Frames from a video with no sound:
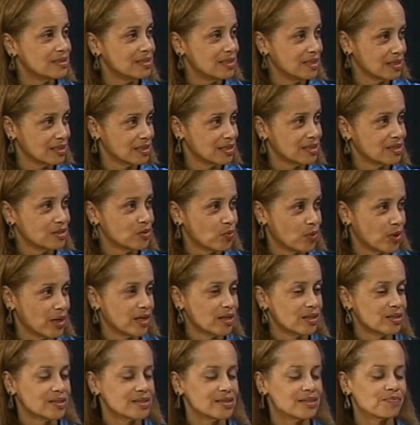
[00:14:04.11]
England,
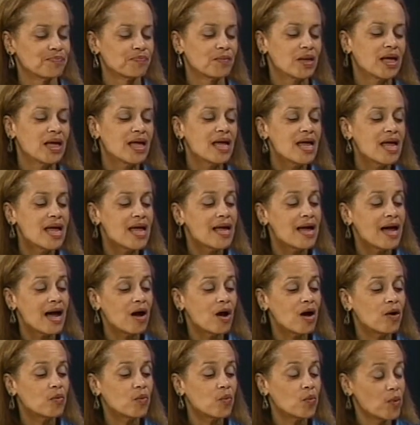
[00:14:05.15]
Wales,
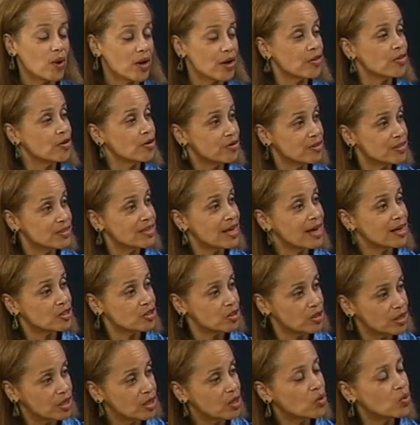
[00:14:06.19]
where there is
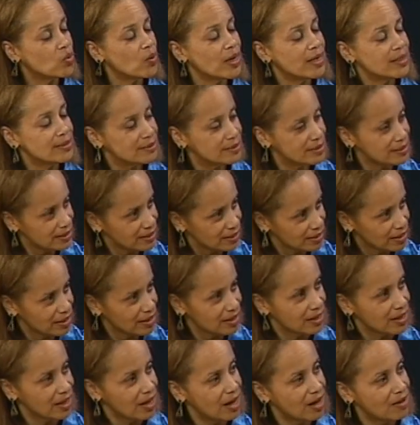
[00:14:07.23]
actually a great deal